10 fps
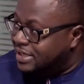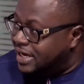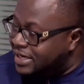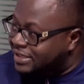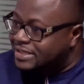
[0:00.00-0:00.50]

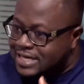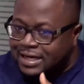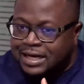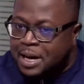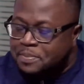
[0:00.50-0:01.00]
And the tia
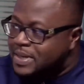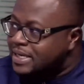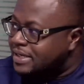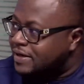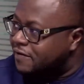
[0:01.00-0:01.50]
nana
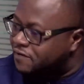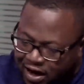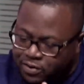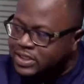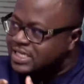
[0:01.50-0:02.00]
be
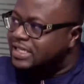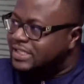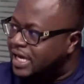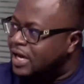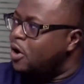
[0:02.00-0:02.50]
fan who dear
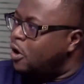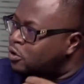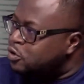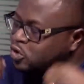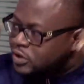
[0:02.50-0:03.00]
say or
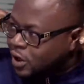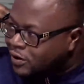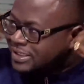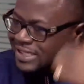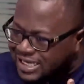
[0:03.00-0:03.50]
no so the
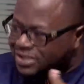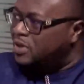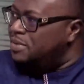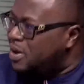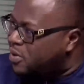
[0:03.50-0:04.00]
on tia si
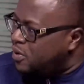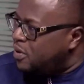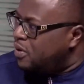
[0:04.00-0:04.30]
or the beko.